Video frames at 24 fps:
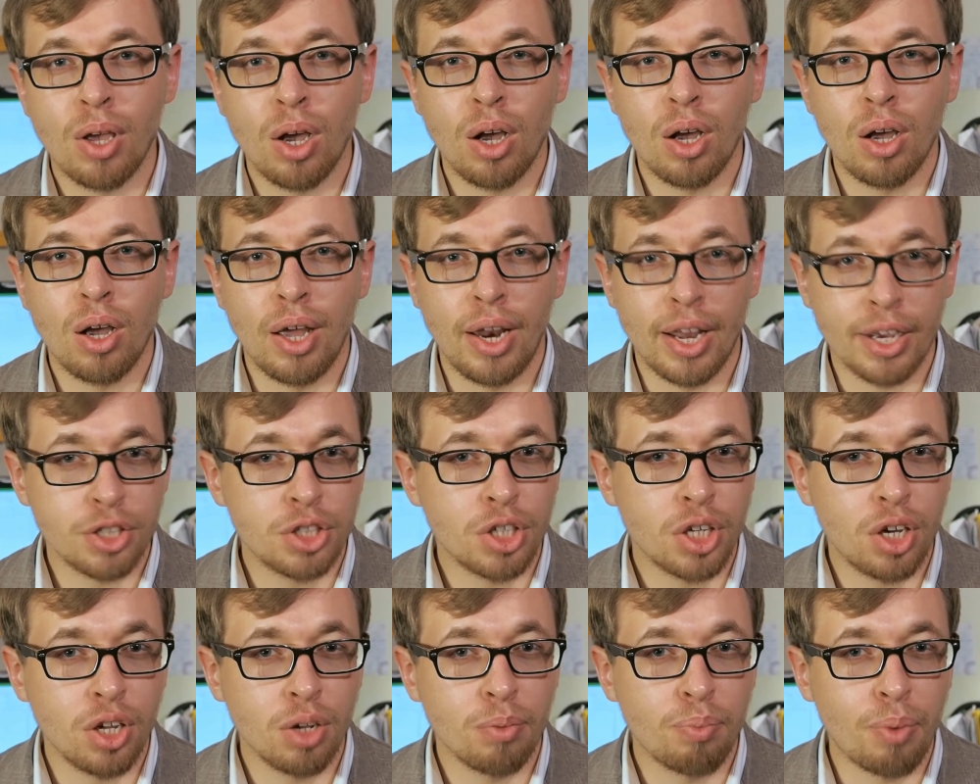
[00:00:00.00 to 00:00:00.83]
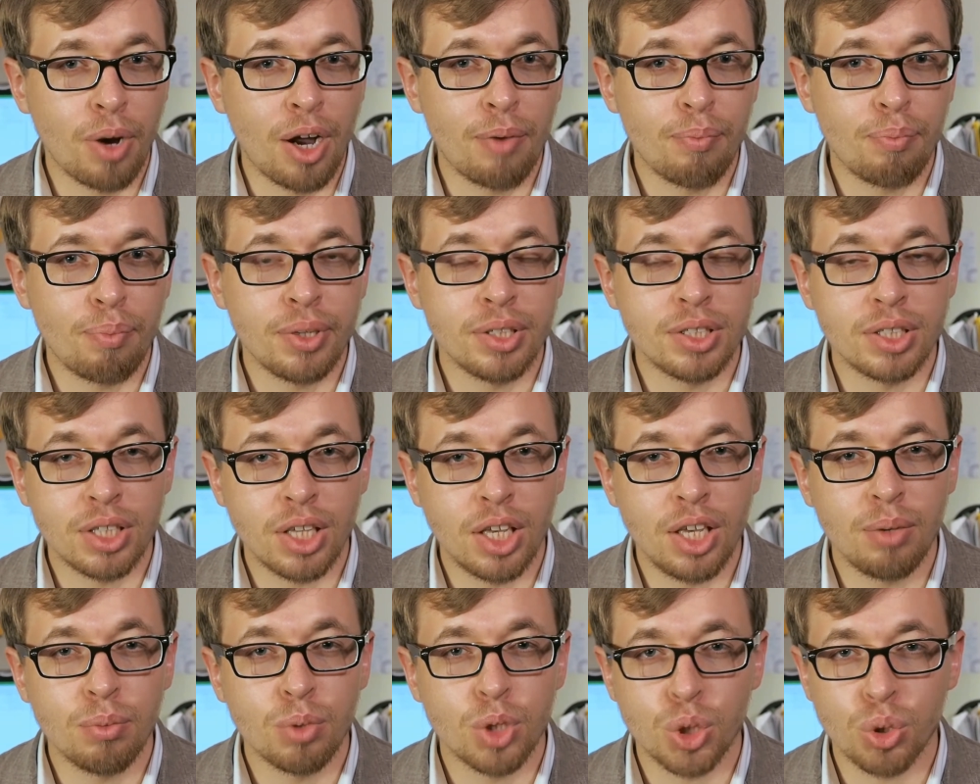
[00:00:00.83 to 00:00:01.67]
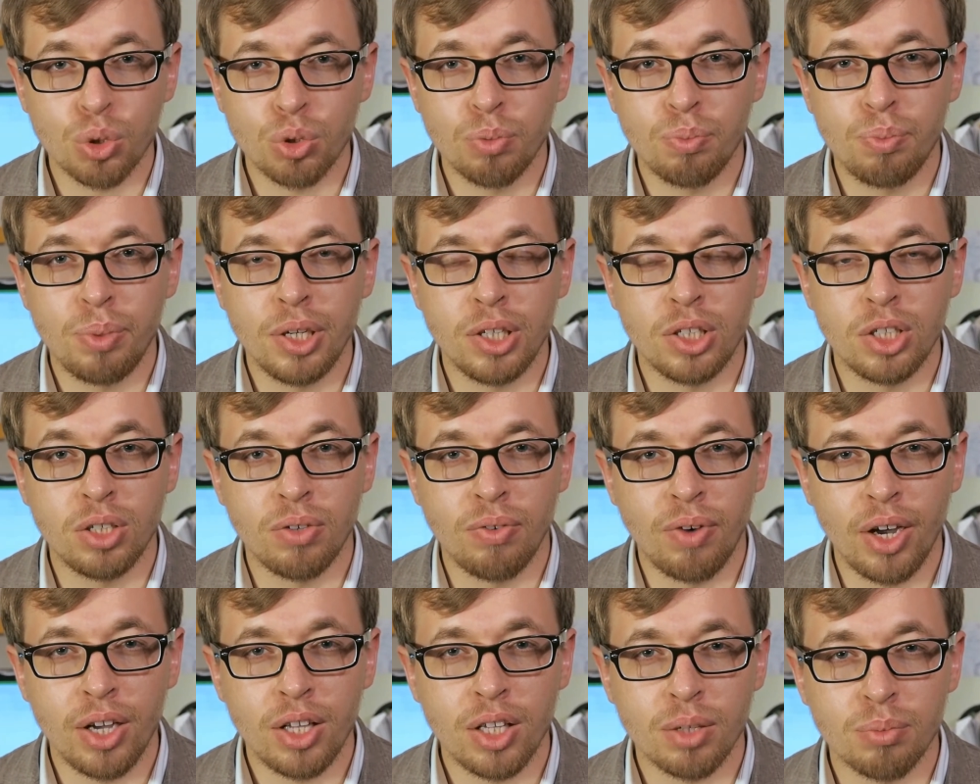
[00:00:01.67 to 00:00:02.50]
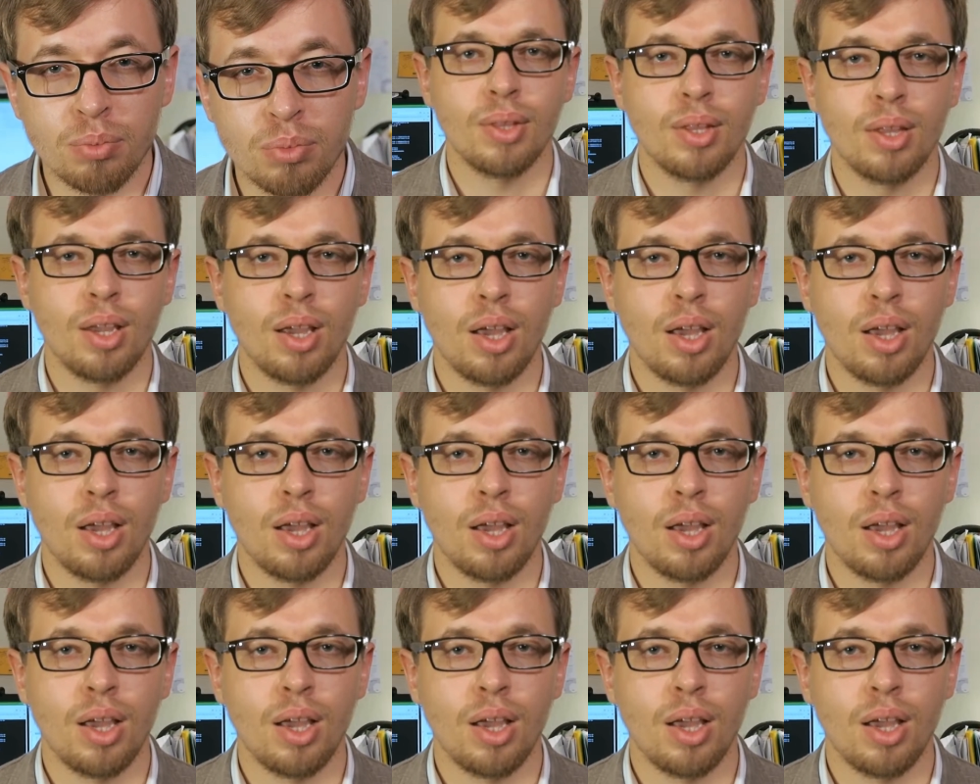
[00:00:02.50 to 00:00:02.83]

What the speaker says: electrical pumping scheme should be developed.